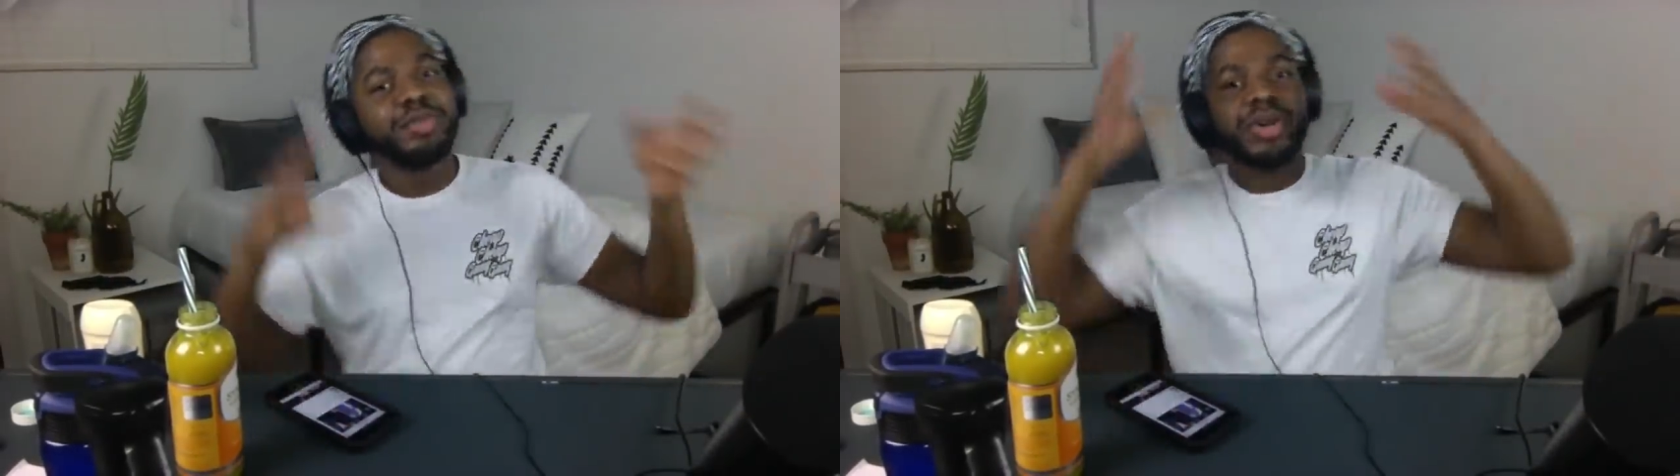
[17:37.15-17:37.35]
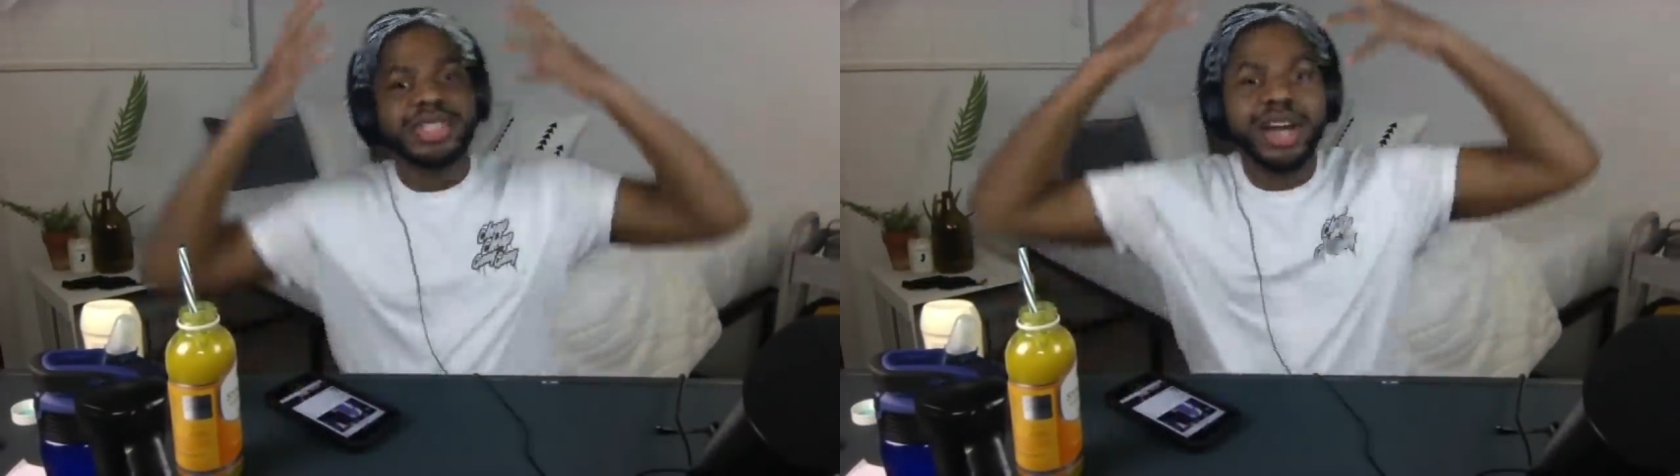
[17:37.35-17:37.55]

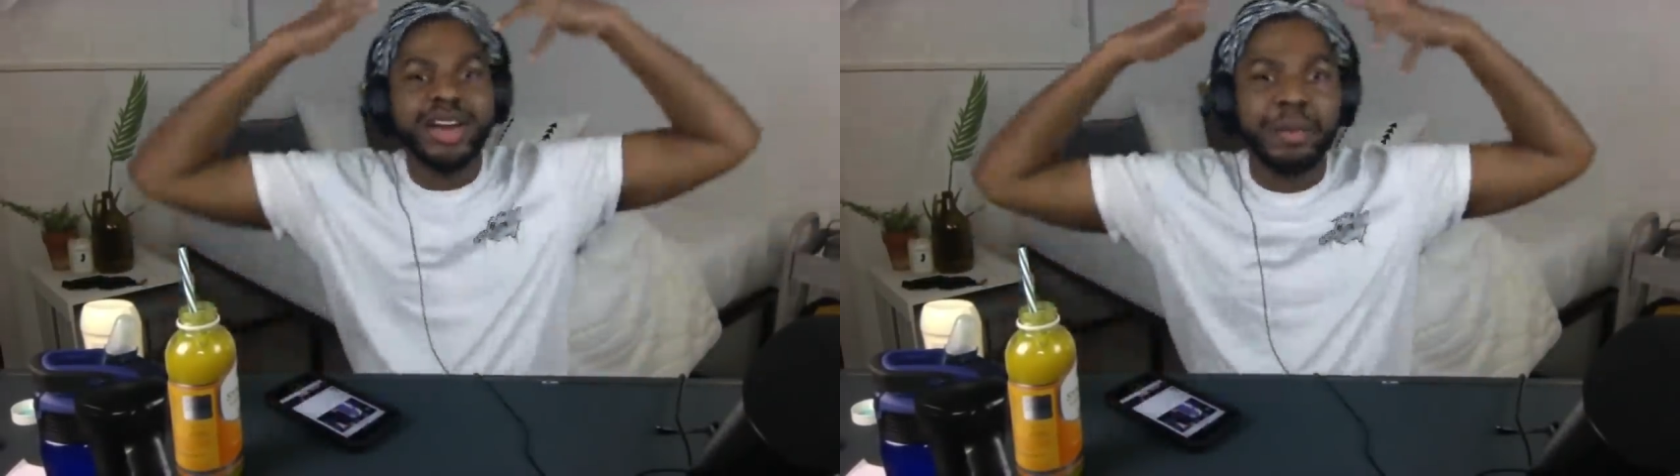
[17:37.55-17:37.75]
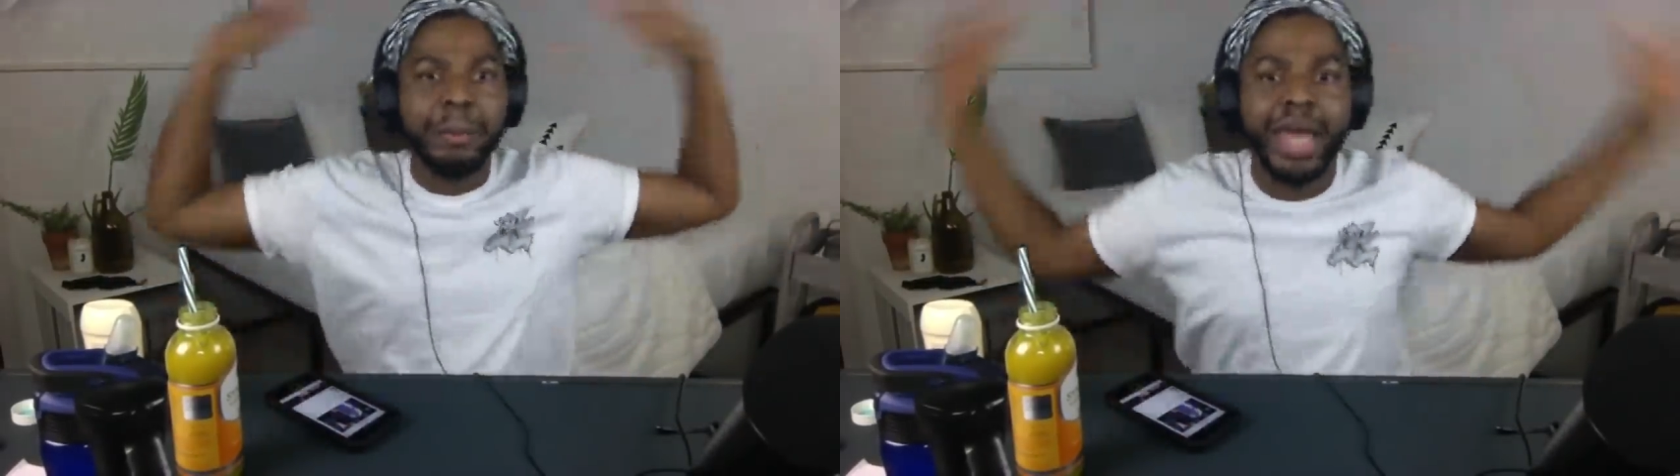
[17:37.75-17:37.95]
pulls out
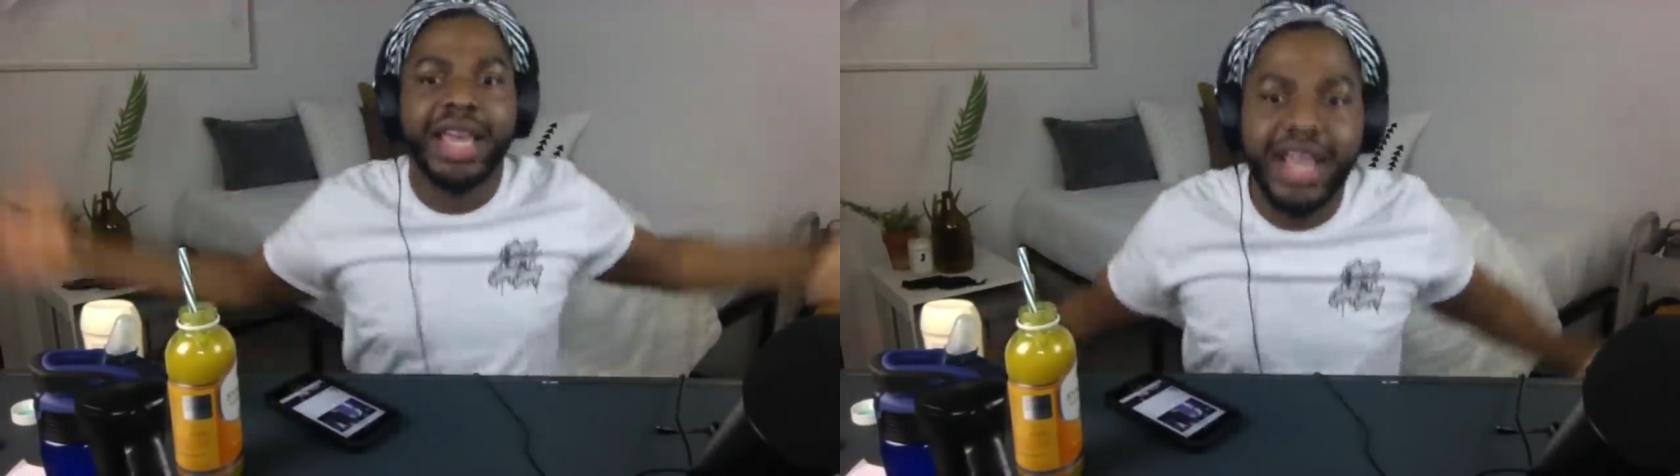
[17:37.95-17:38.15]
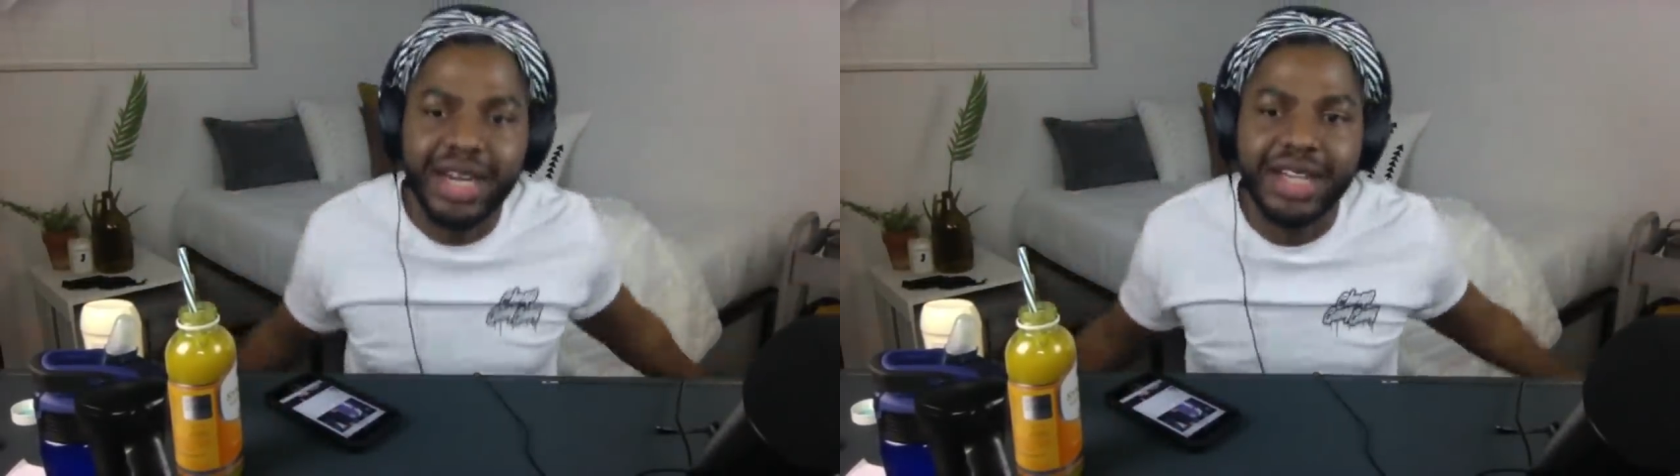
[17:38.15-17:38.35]
her
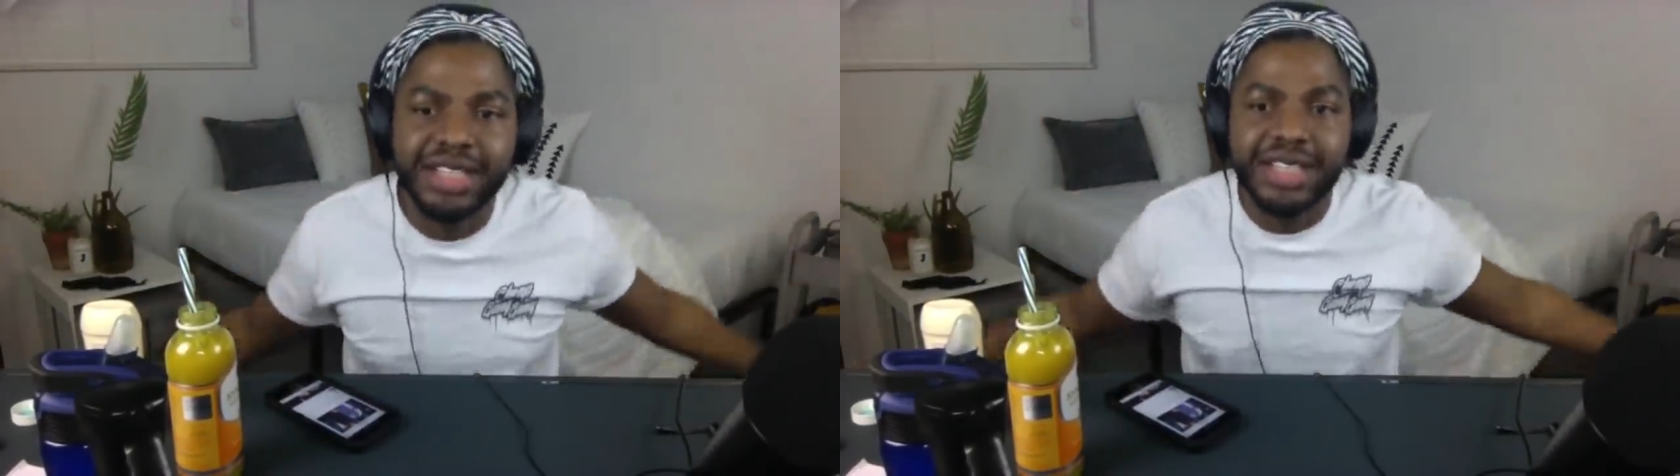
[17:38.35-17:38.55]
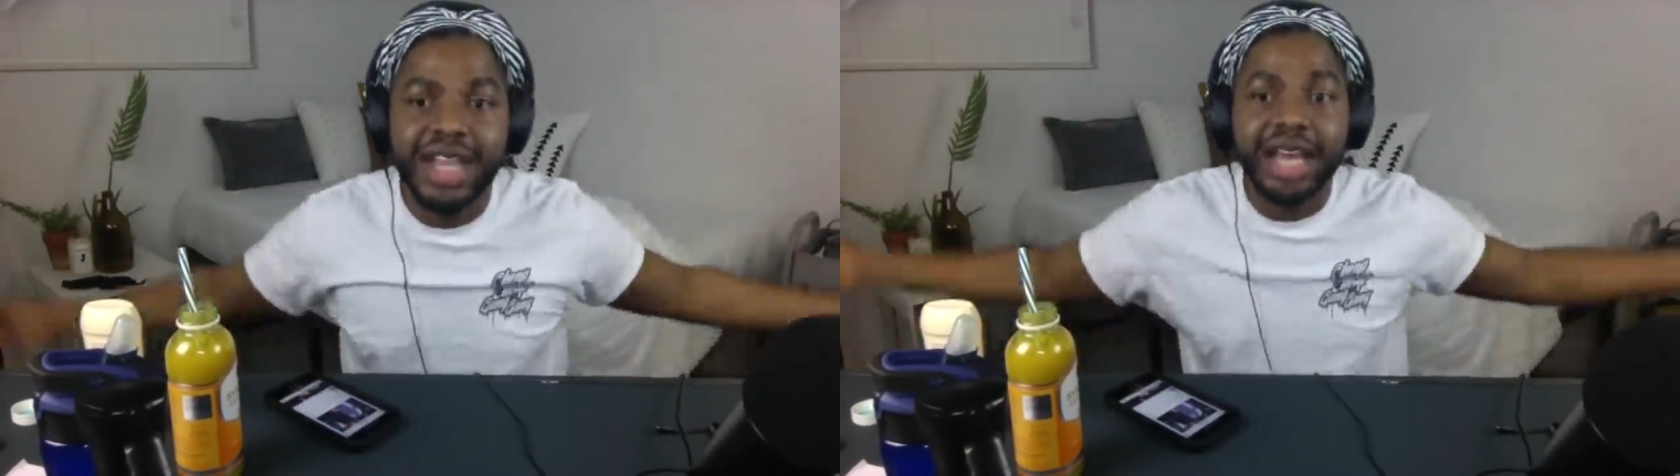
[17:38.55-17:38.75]
mane, and
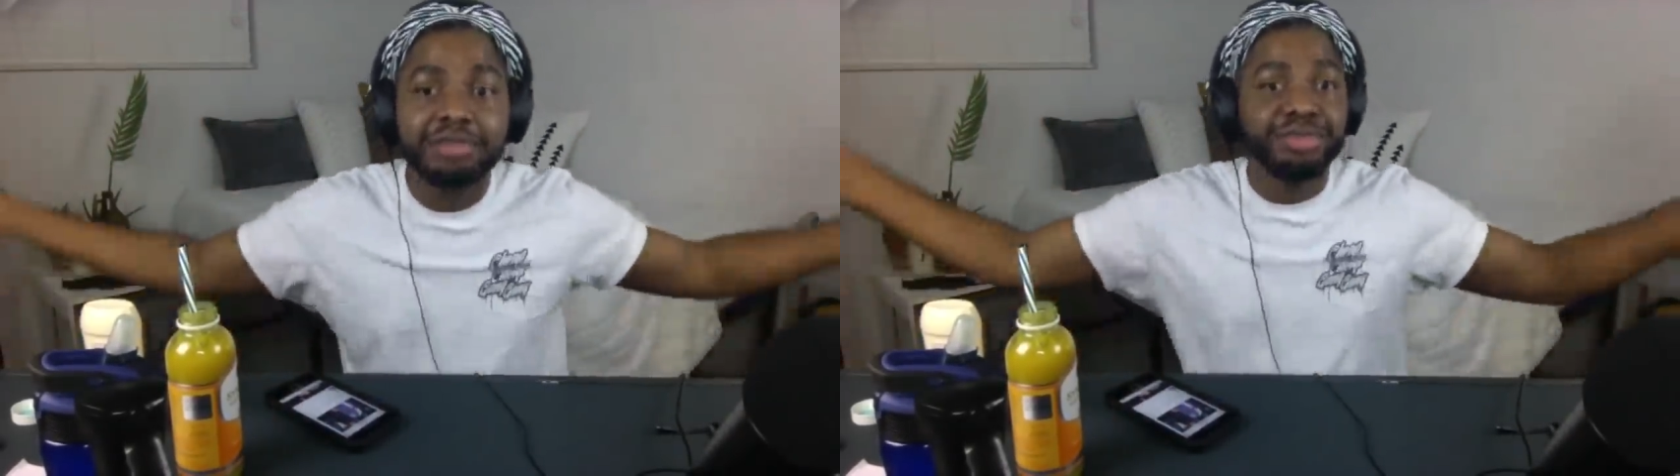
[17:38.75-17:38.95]
she's like,